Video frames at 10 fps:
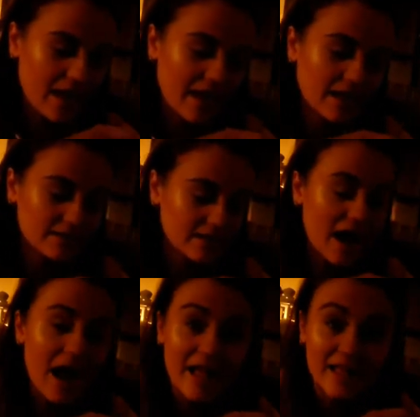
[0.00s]
and
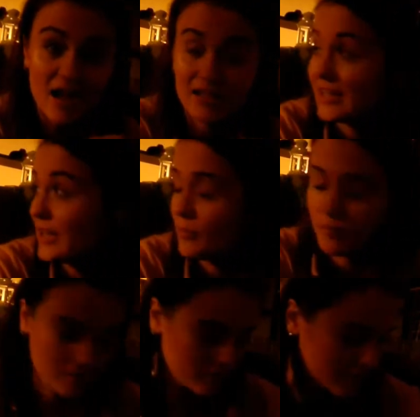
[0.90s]
I got him
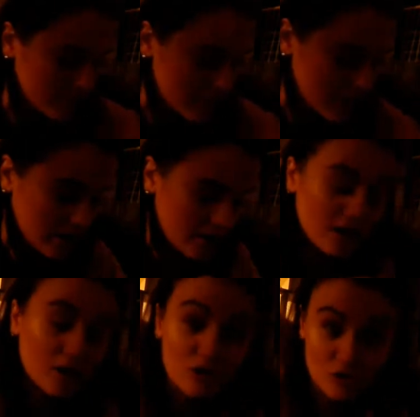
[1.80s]

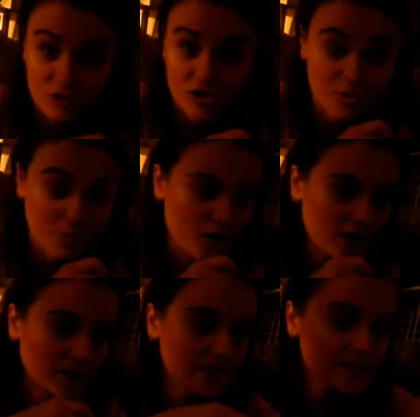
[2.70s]
a huge
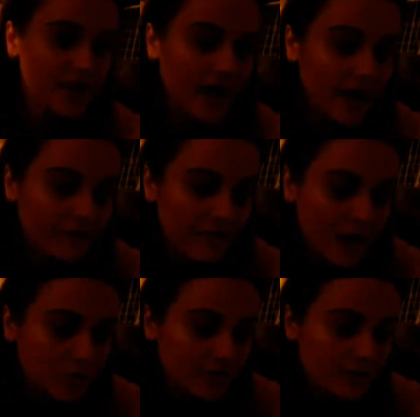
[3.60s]
surprise. I
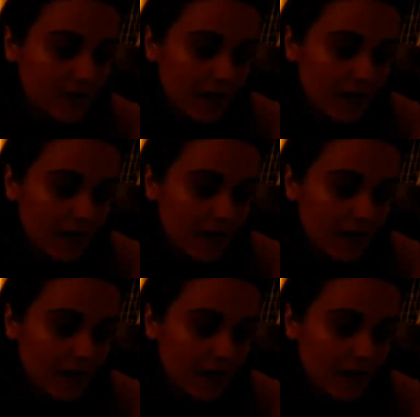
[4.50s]
found,